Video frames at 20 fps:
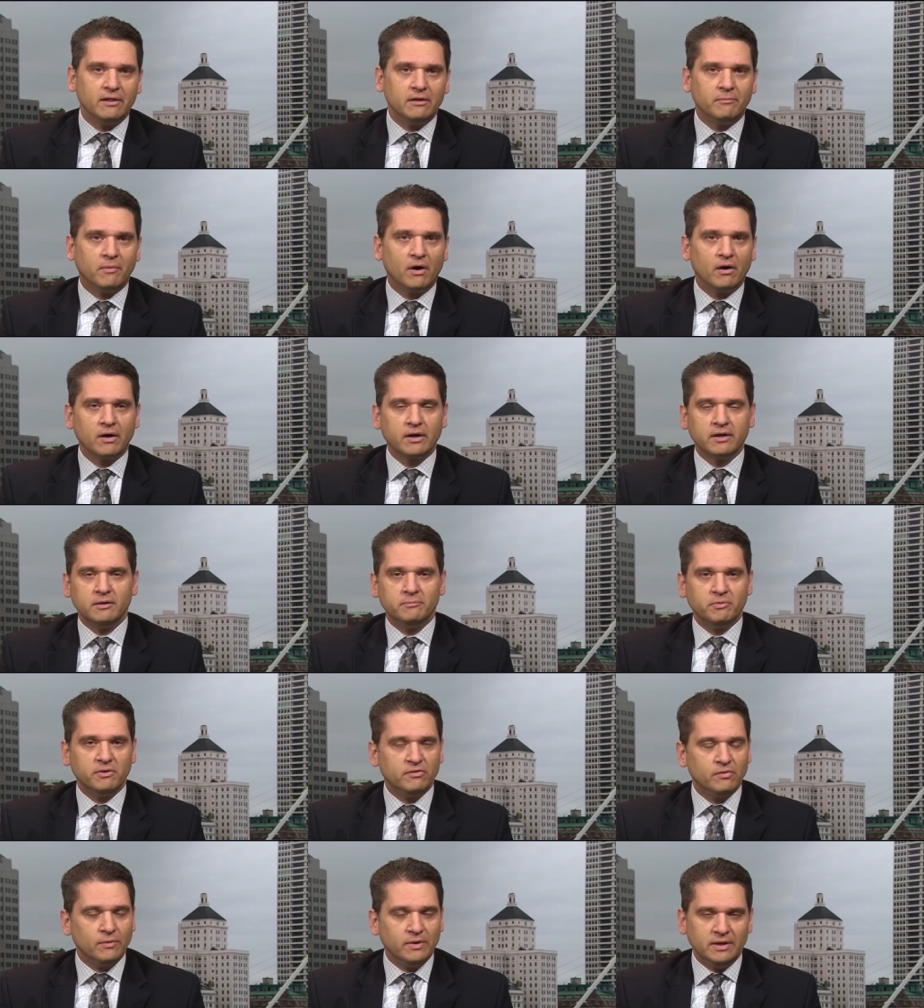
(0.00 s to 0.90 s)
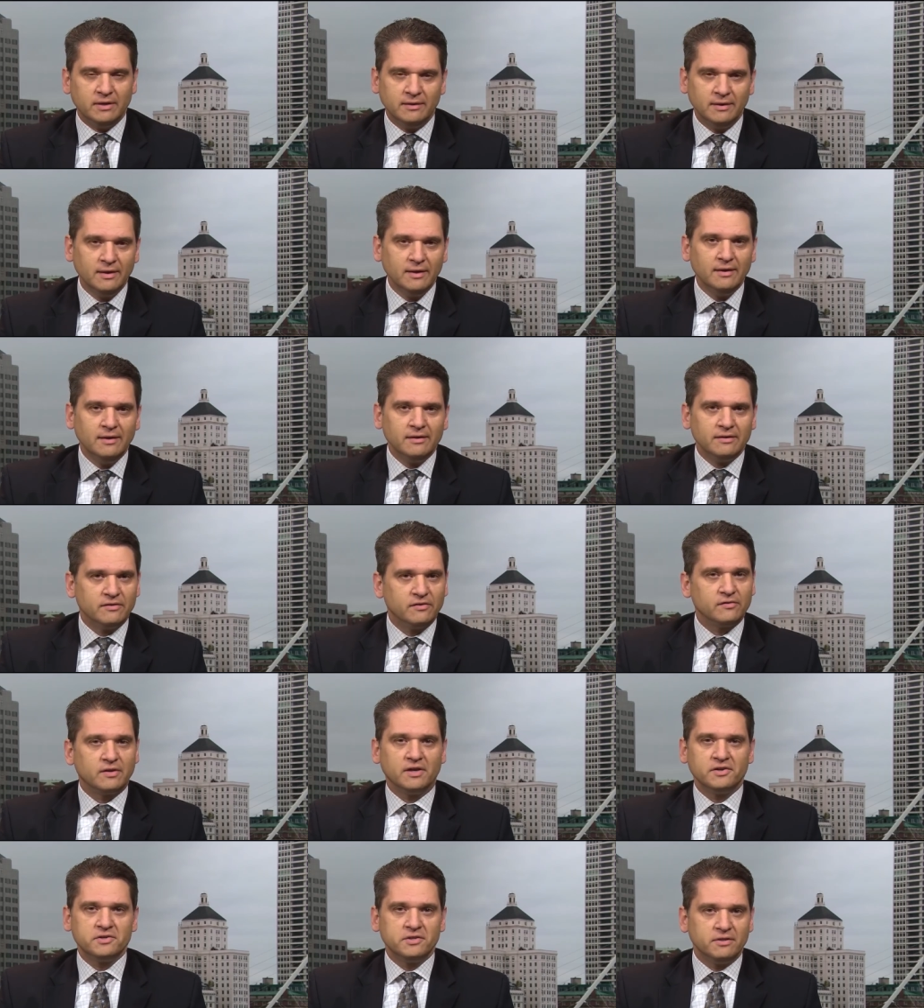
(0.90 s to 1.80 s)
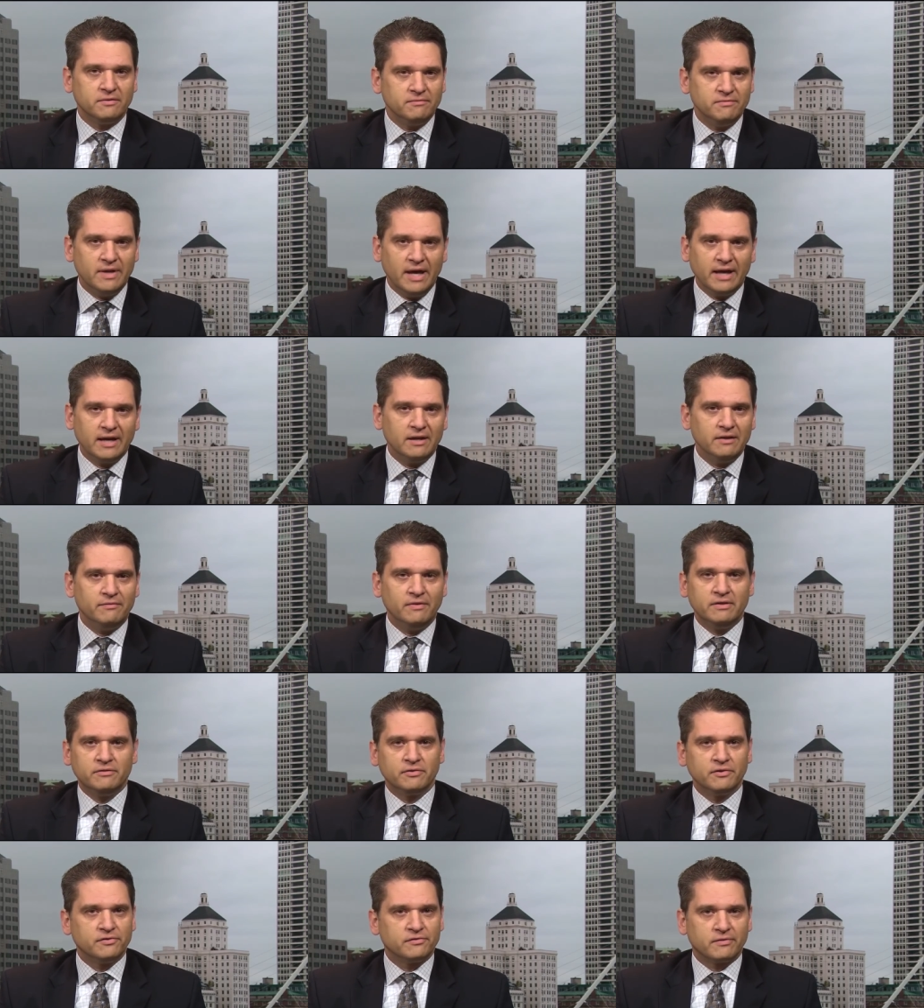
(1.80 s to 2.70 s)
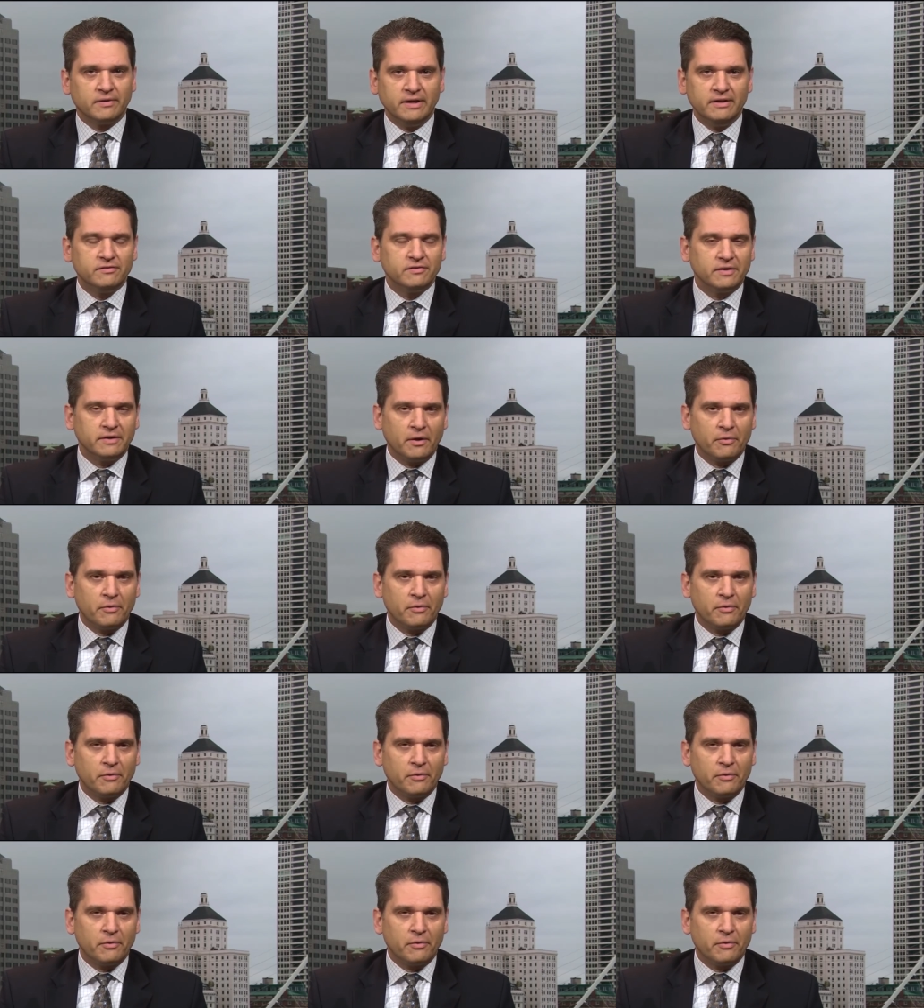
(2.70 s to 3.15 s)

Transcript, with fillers: in the market between discussion of negative interest rates and